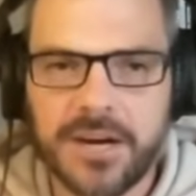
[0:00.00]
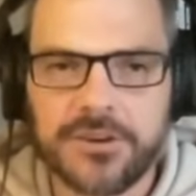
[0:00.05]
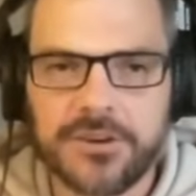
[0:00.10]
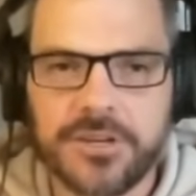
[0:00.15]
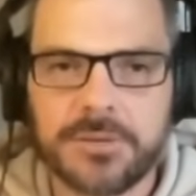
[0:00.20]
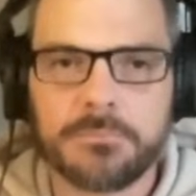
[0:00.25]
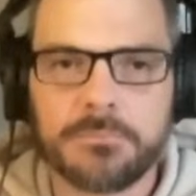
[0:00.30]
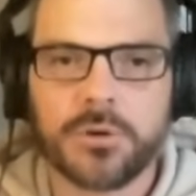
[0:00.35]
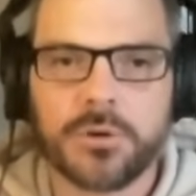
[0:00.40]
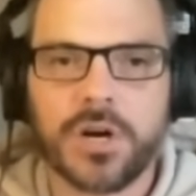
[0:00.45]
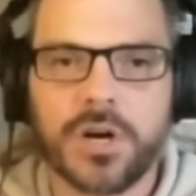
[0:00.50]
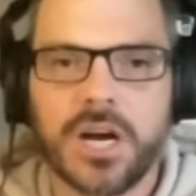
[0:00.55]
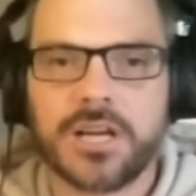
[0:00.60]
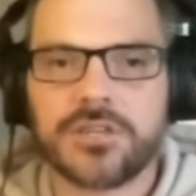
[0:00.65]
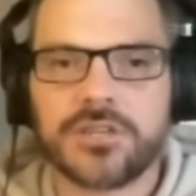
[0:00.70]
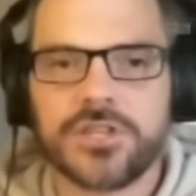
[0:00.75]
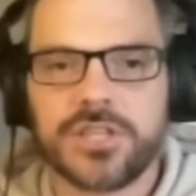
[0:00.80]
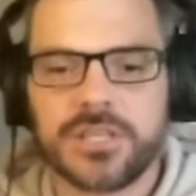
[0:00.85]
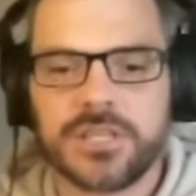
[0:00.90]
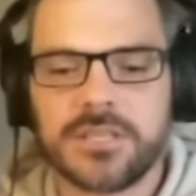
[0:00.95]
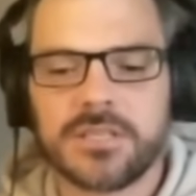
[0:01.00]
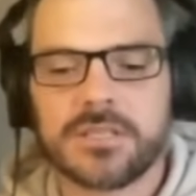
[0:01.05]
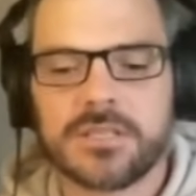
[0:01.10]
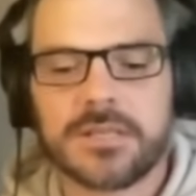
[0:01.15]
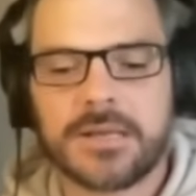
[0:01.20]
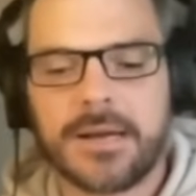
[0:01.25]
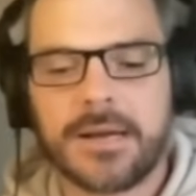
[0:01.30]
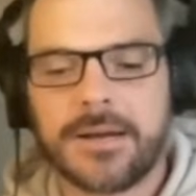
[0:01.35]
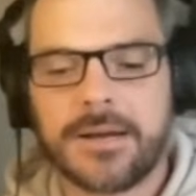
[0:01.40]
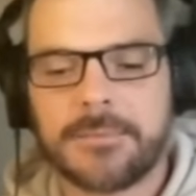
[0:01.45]
in barrages,
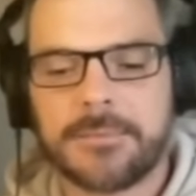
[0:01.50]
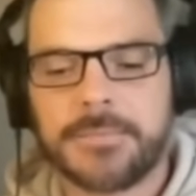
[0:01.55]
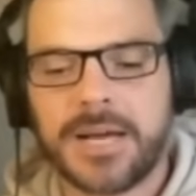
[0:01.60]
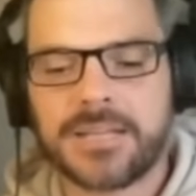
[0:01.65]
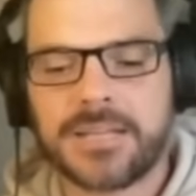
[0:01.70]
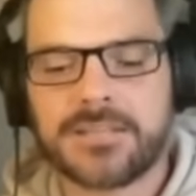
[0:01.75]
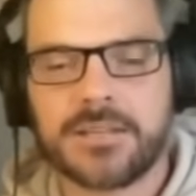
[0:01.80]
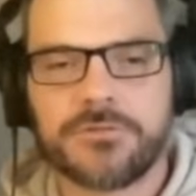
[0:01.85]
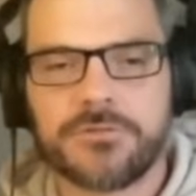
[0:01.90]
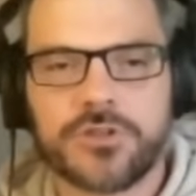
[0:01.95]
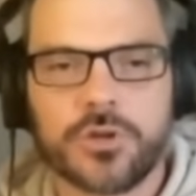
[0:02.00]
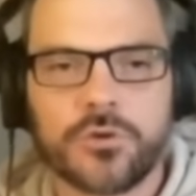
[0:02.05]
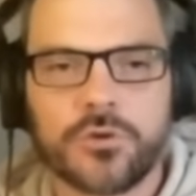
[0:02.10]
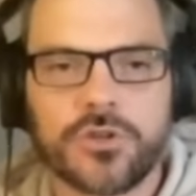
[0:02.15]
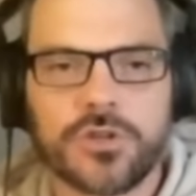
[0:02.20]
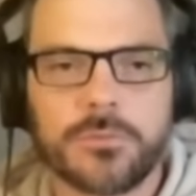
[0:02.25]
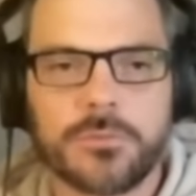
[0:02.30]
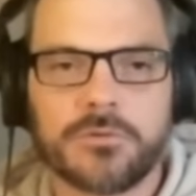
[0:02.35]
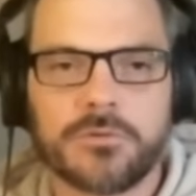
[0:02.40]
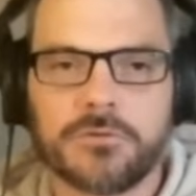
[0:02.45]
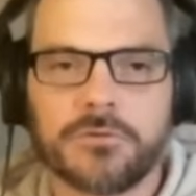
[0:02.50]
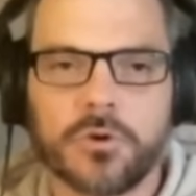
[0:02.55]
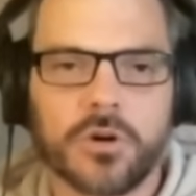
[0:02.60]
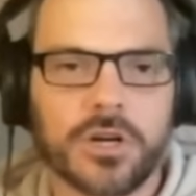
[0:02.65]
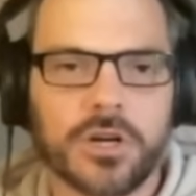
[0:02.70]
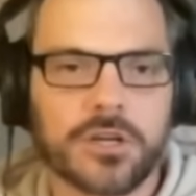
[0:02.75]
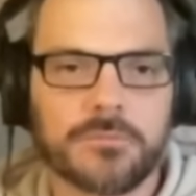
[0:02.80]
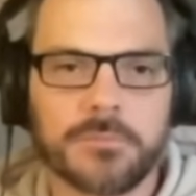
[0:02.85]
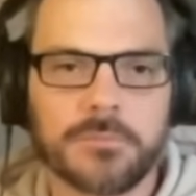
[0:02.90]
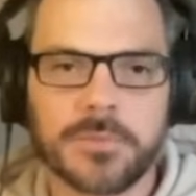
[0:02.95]
as I've shown you
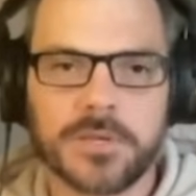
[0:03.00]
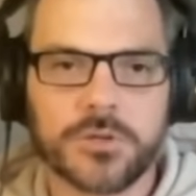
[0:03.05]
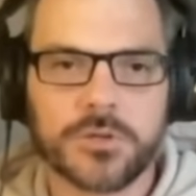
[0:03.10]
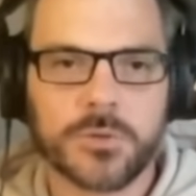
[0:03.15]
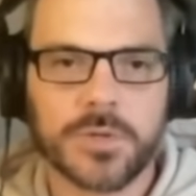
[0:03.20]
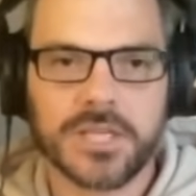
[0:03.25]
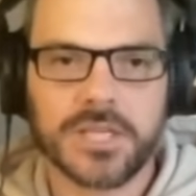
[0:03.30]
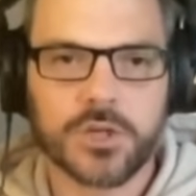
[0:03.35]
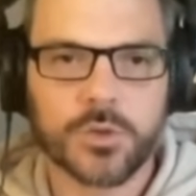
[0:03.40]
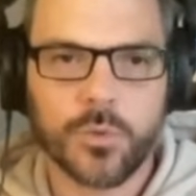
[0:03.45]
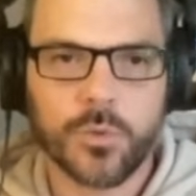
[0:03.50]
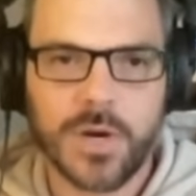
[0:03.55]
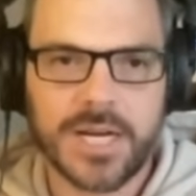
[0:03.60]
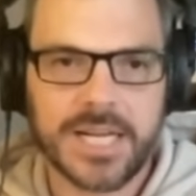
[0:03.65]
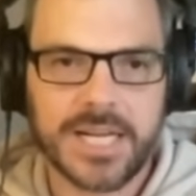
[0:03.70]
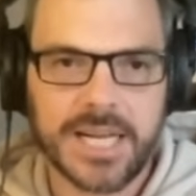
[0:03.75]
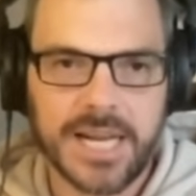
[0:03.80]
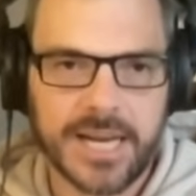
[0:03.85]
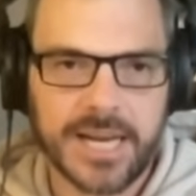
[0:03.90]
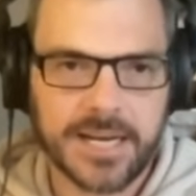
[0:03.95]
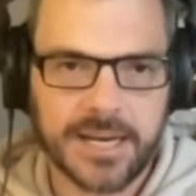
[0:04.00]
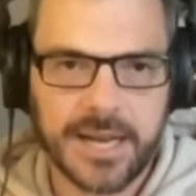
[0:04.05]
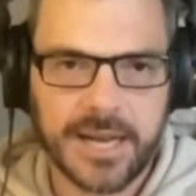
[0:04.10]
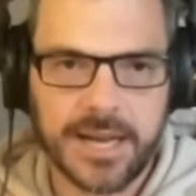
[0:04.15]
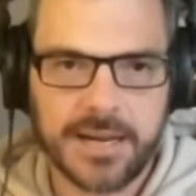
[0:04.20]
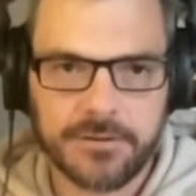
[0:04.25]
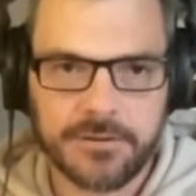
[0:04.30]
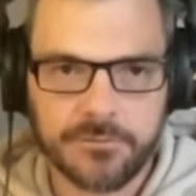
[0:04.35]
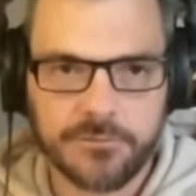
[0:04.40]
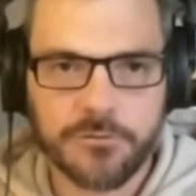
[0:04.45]
before, between 28
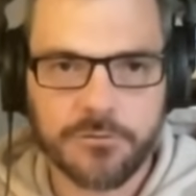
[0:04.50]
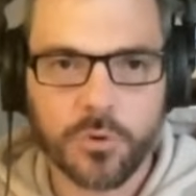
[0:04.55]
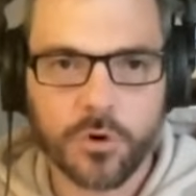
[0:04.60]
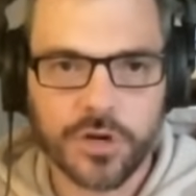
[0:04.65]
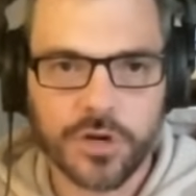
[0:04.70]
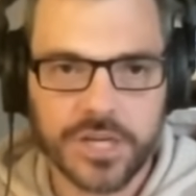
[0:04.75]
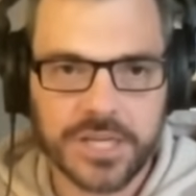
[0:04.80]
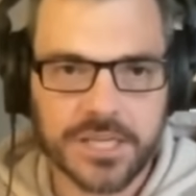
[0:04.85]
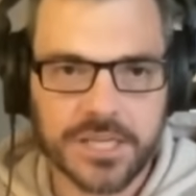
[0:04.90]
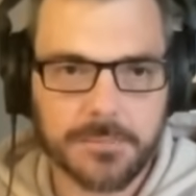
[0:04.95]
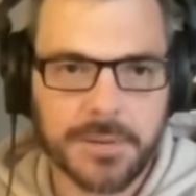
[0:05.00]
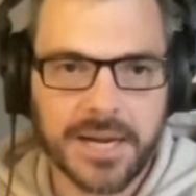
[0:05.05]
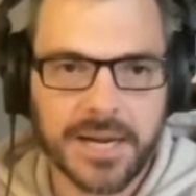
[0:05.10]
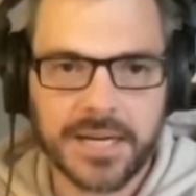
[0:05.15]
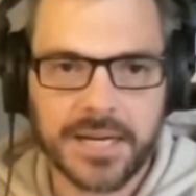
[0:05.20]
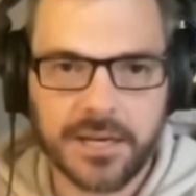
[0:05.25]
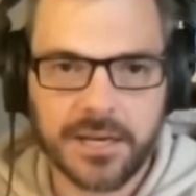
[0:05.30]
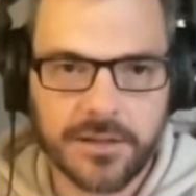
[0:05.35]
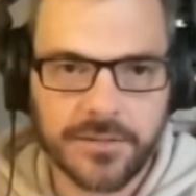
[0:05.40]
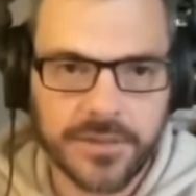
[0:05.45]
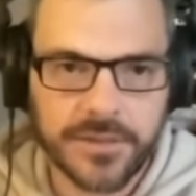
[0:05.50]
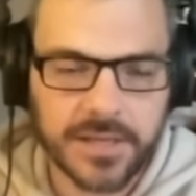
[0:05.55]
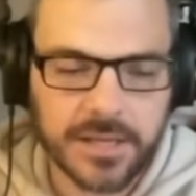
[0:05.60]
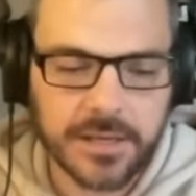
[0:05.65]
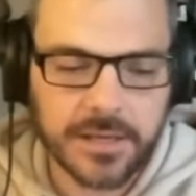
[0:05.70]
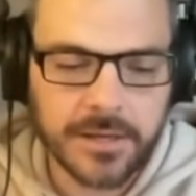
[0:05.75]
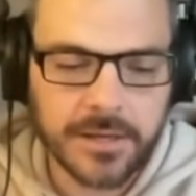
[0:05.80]
and 40, depending on the